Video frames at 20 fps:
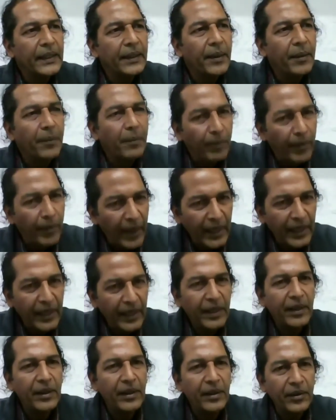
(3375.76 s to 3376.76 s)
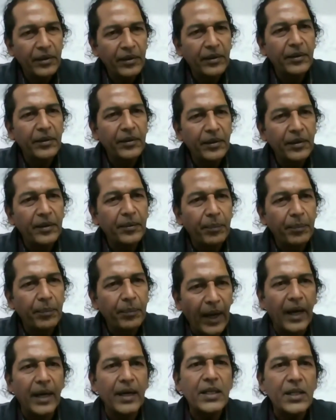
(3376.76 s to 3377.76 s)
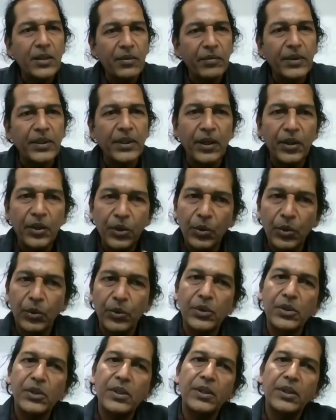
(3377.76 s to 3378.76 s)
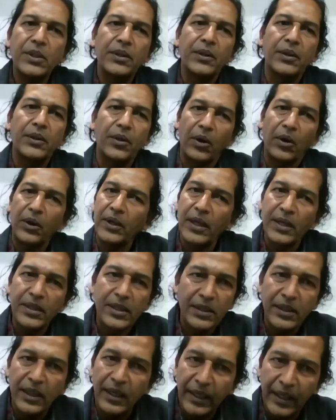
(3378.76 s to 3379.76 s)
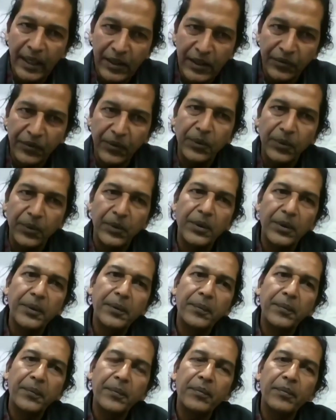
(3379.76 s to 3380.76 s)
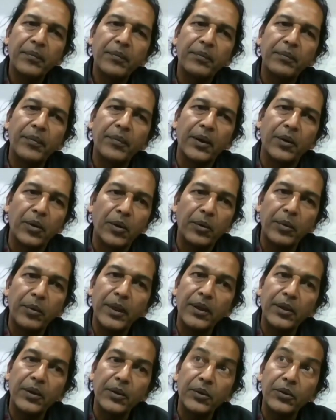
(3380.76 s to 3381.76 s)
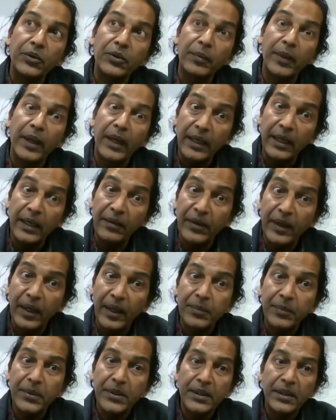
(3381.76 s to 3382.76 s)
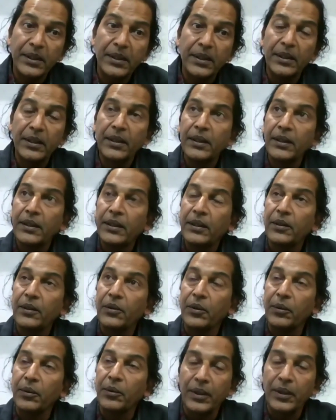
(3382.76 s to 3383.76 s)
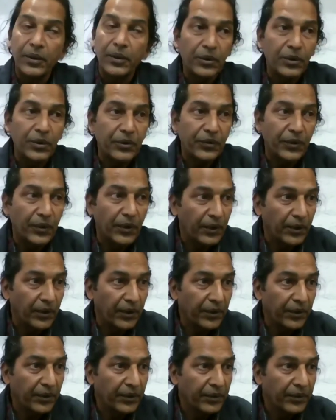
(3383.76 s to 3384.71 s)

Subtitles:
many plants which are used, not necessarily as food, but could be used to make leaf cups, could be used for